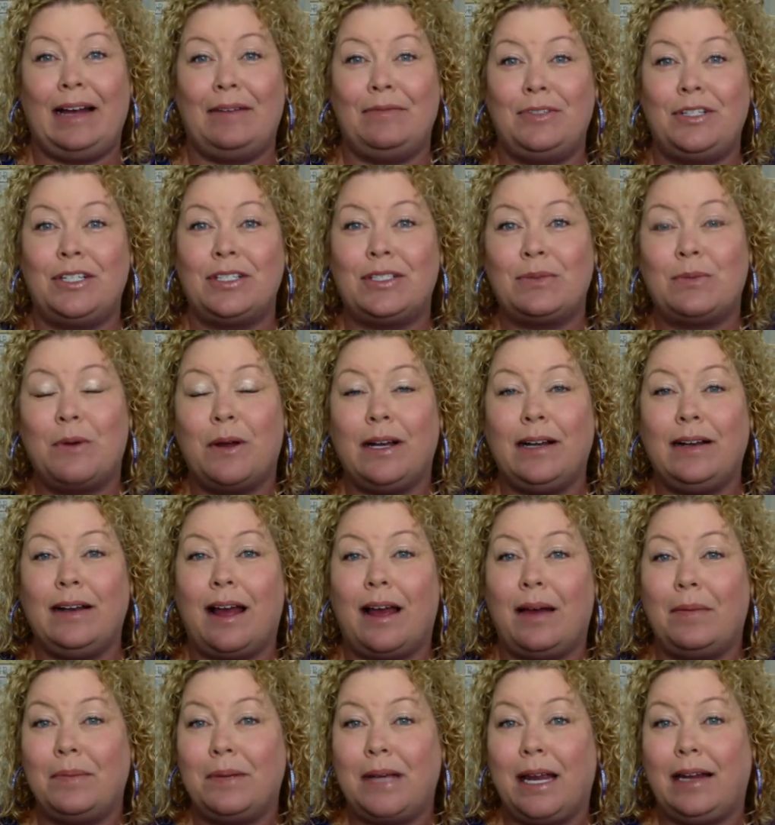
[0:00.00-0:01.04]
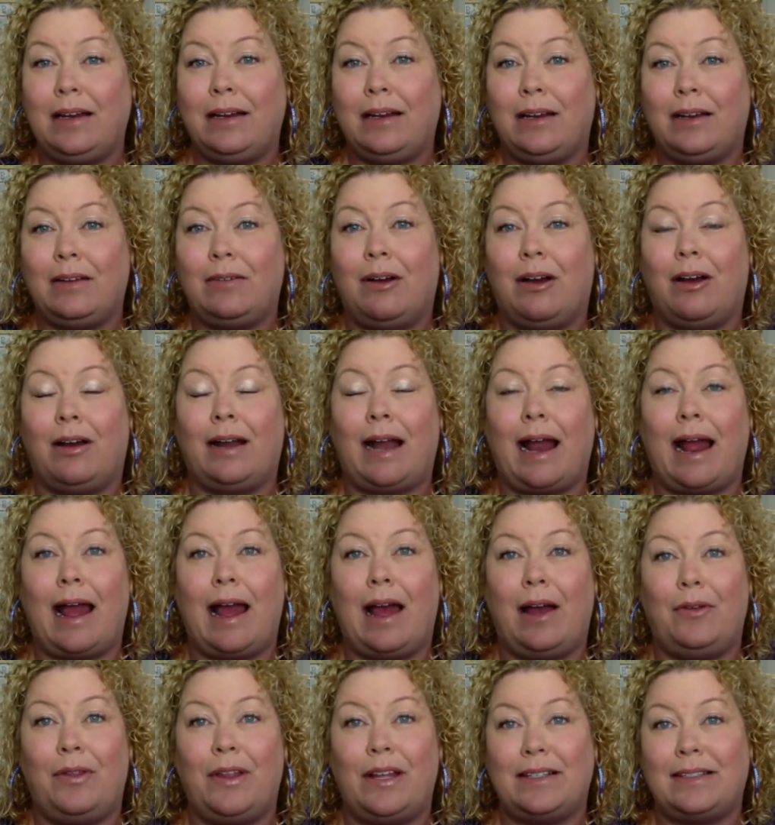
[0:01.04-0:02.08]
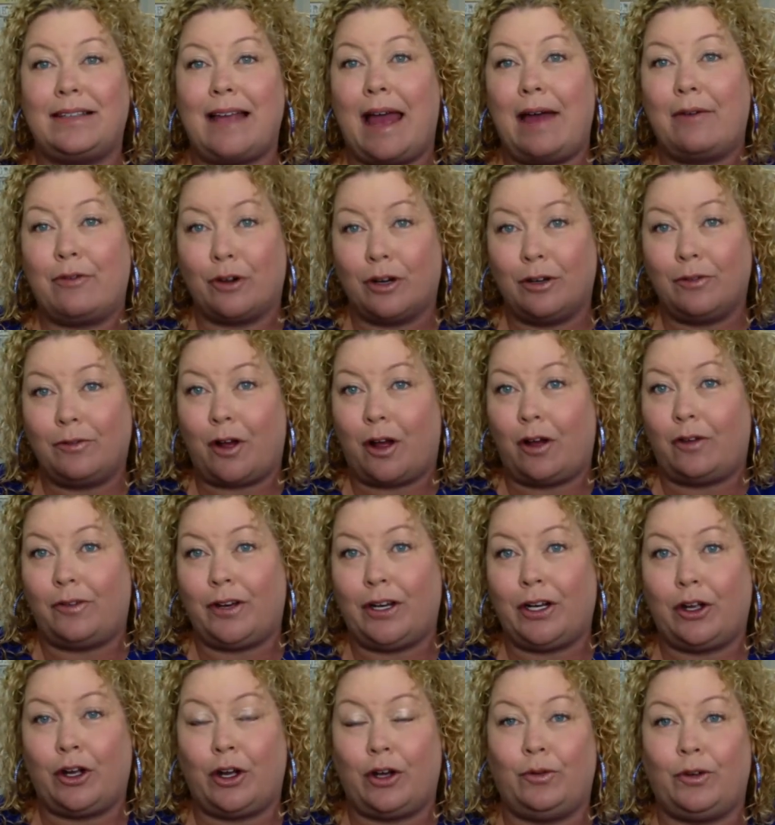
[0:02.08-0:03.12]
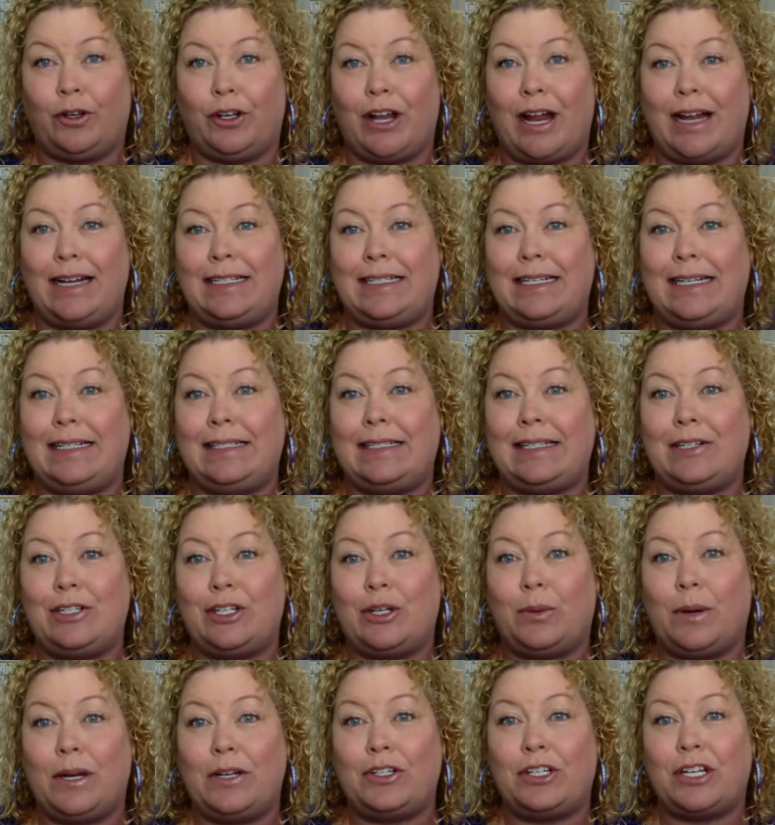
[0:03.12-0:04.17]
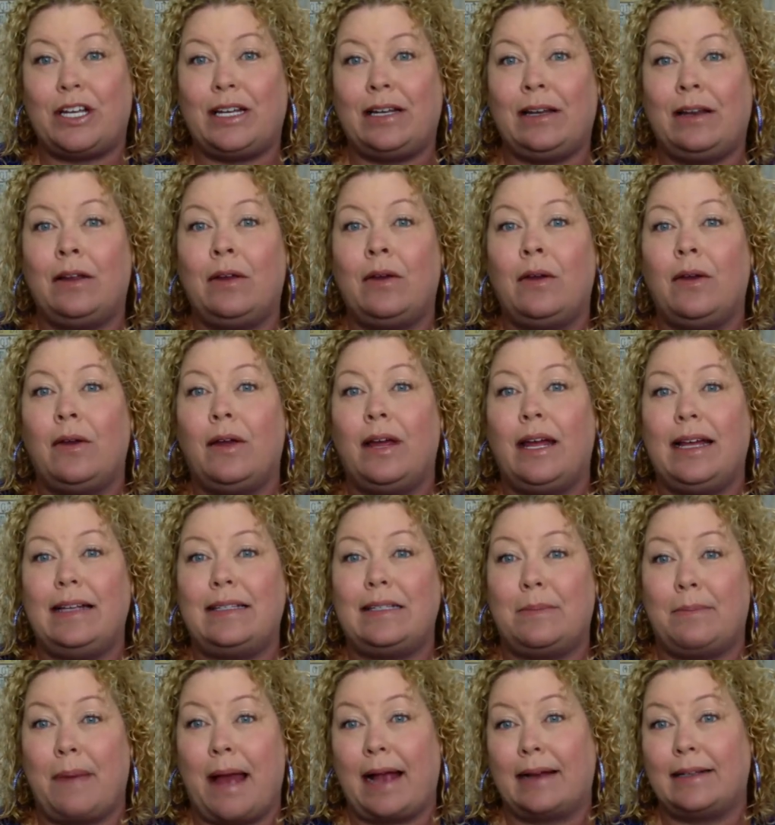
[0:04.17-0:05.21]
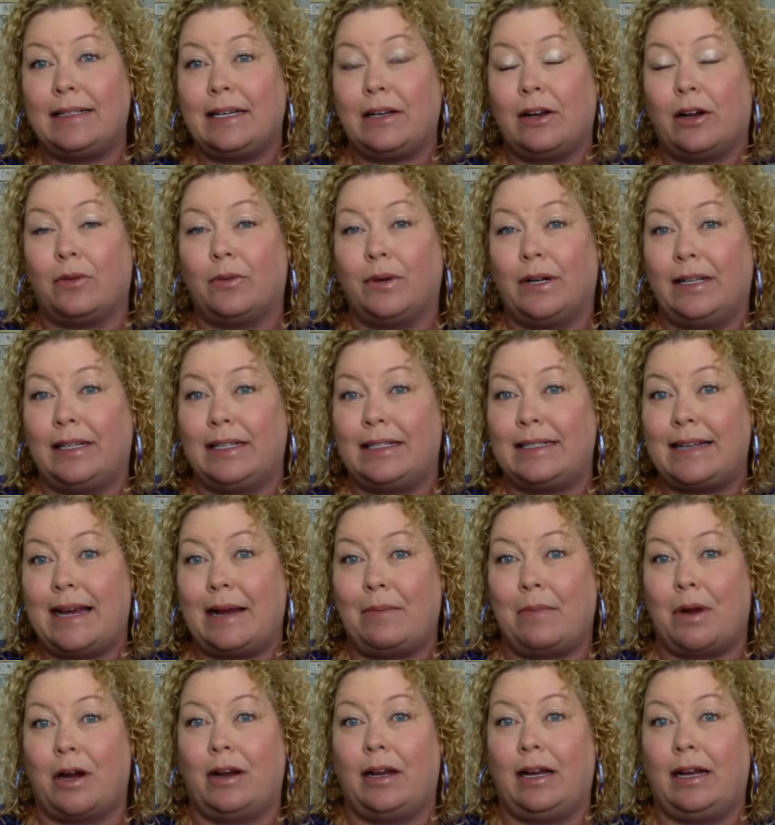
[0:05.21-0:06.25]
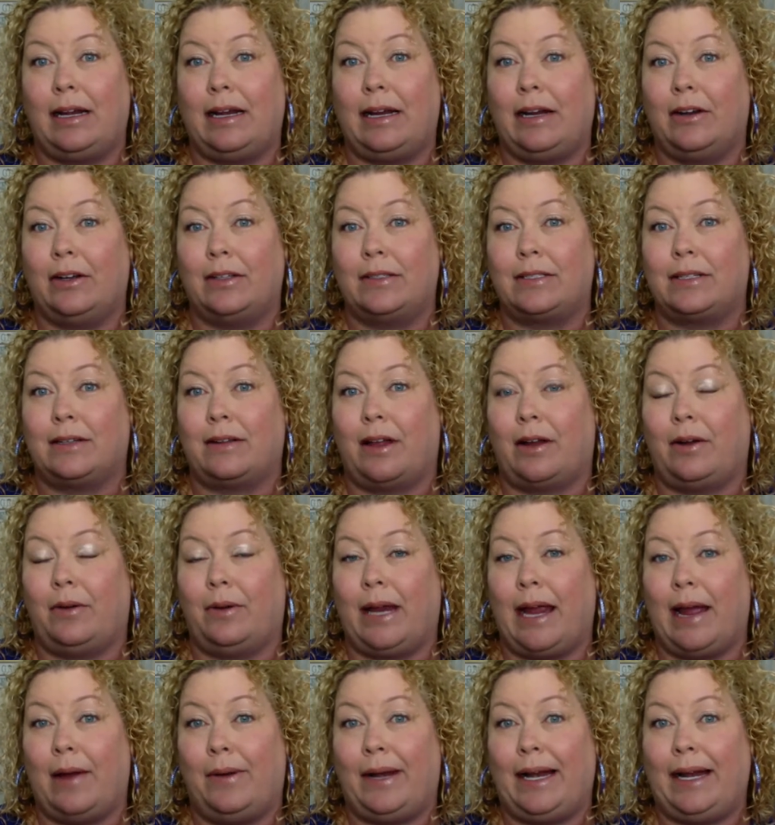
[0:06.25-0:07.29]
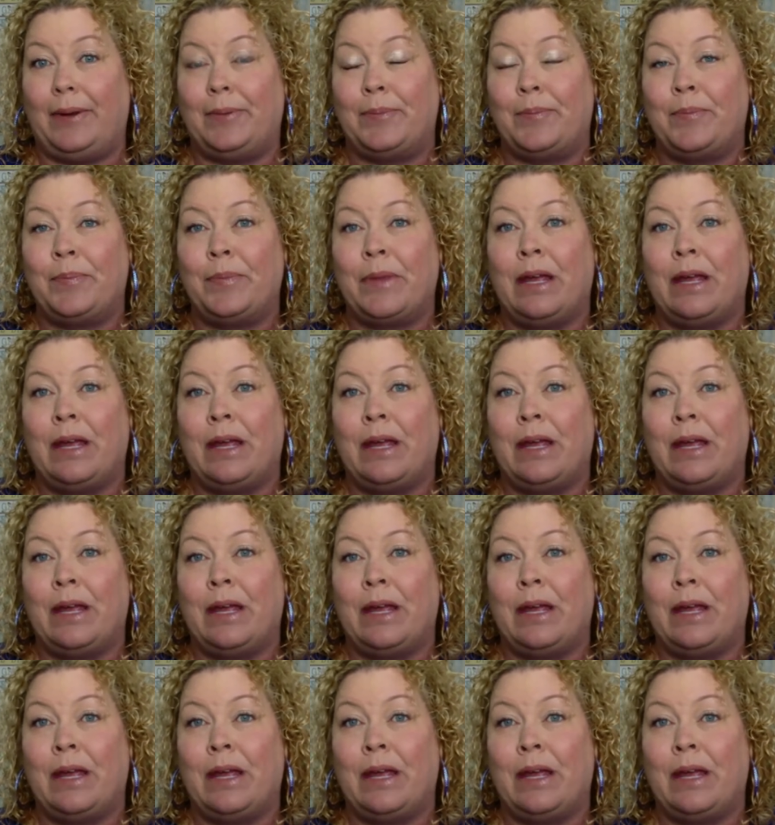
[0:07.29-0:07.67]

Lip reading: Just wanting to update you on how this ever-evolving COVID-19 situation is impacting our real estate market here in Solano County.